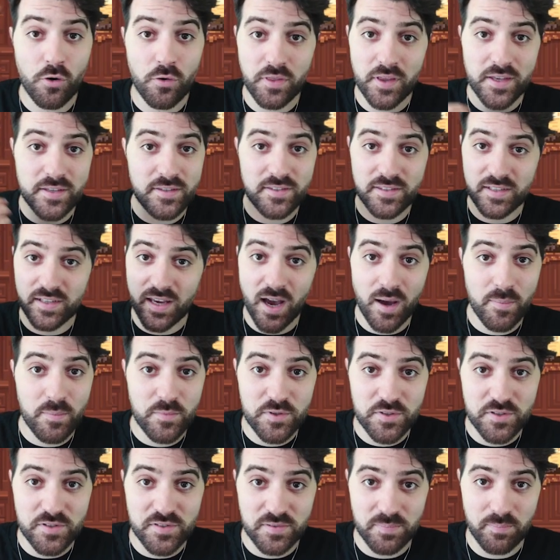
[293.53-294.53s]
this
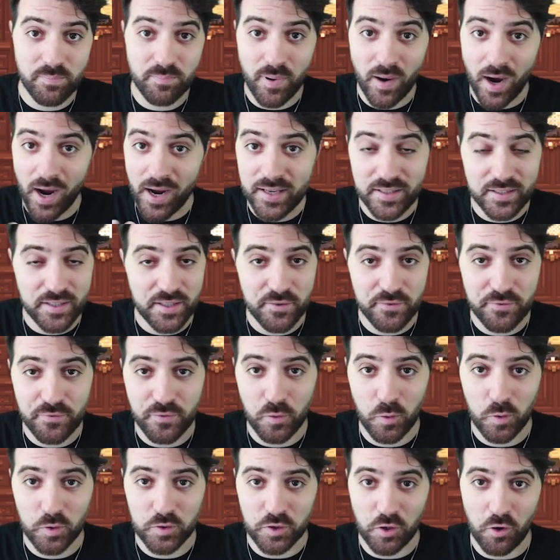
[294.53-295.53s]
comes by
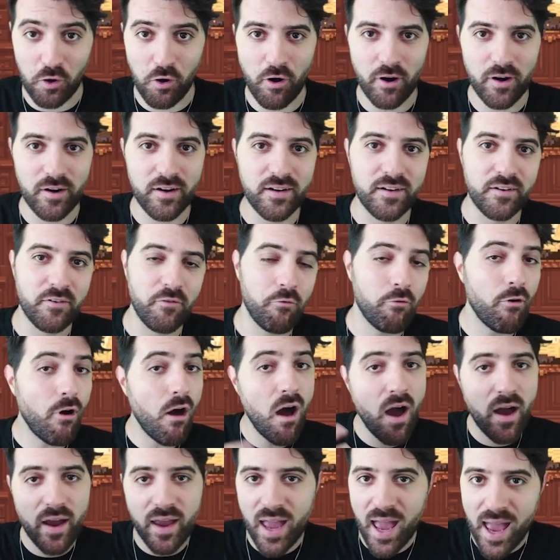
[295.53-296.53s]
default on
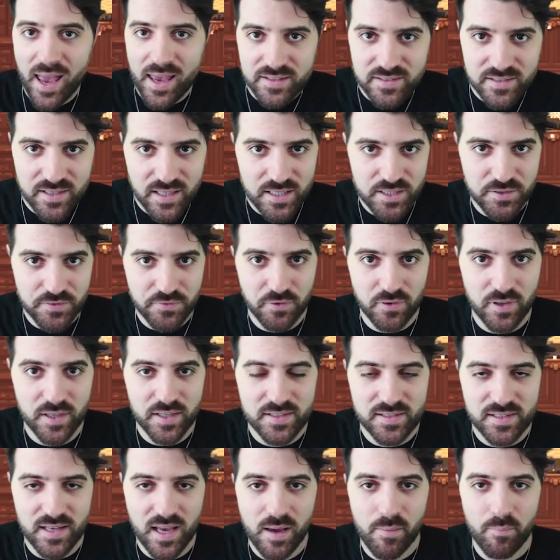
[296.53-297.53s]
rug assets, for
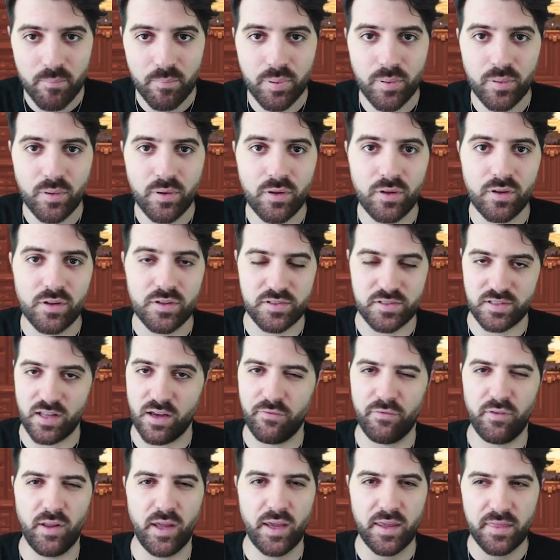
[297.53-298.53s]
example,
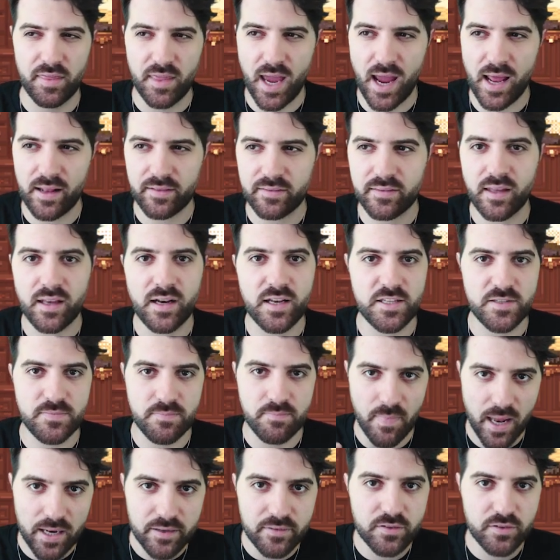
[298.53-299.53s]
stuff like that, that is
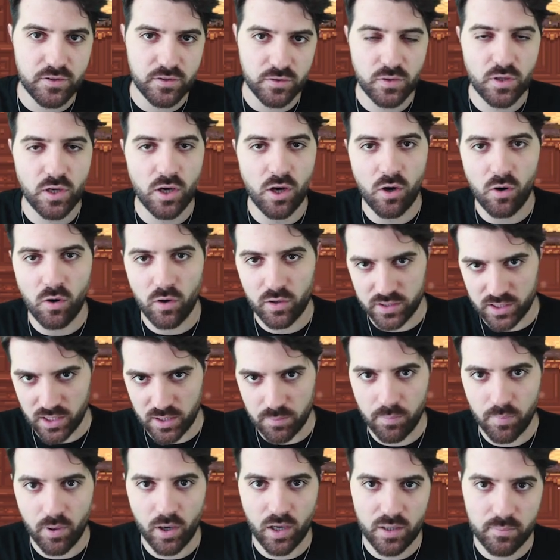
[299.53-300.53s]
meant to go on the
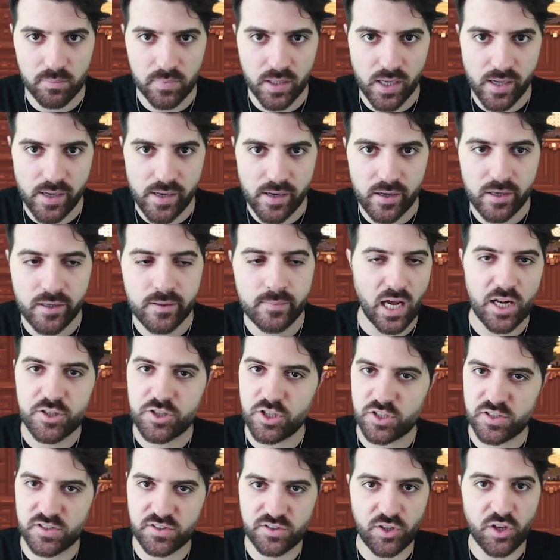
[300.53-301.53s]
bottom layer and
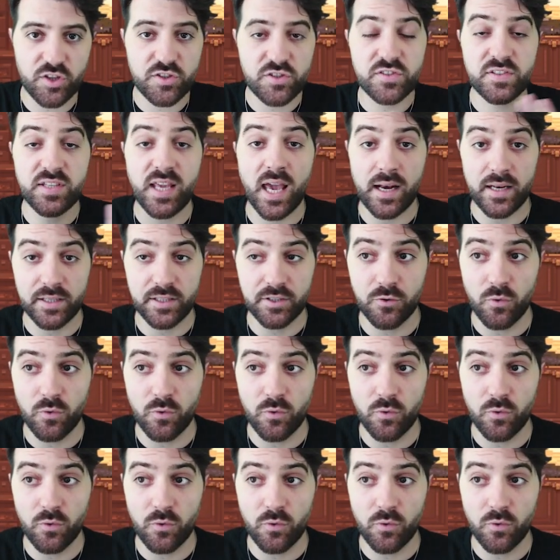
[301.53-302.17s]
just doesn't get in the